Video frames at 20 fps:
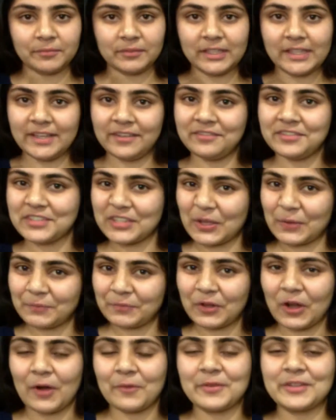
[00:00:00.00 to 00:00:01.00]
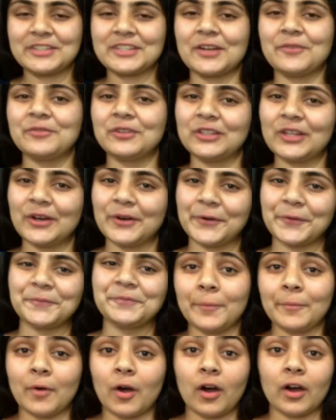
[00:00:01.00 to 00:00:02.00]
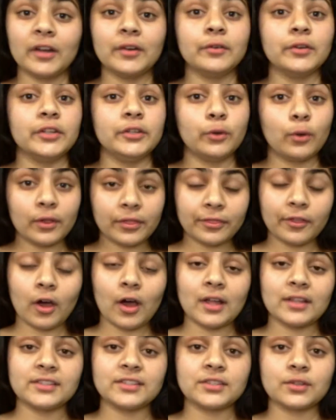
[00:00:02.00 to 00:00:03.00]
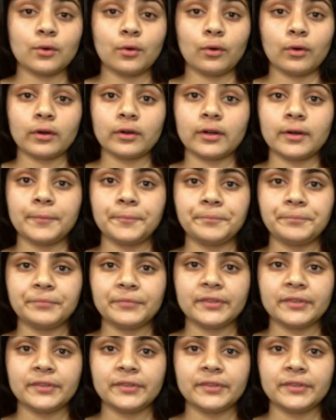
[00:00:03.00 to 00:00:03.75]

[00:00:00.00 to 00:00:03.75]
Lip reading: leave some comments down below on your thoughts or